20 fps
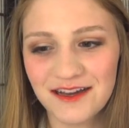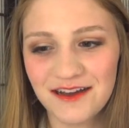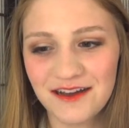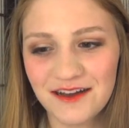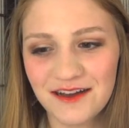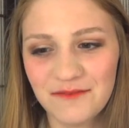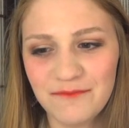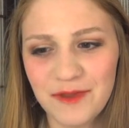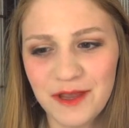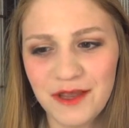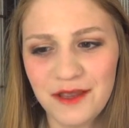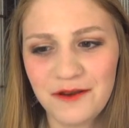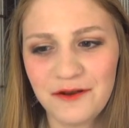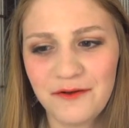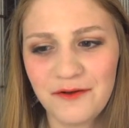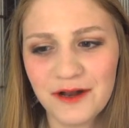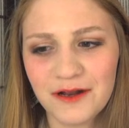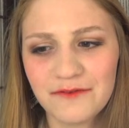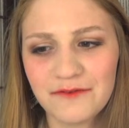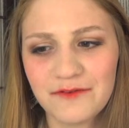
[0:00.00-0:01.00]

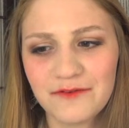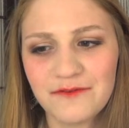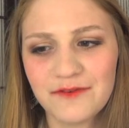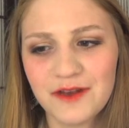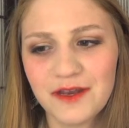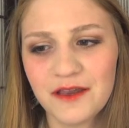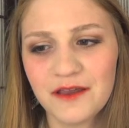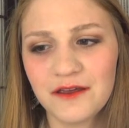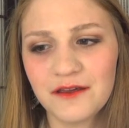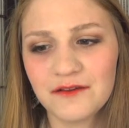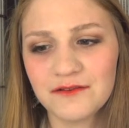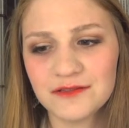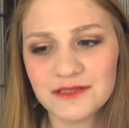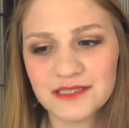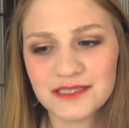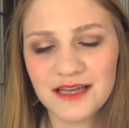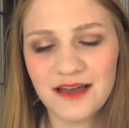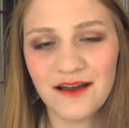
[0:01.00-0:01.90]
Made quite a few videos.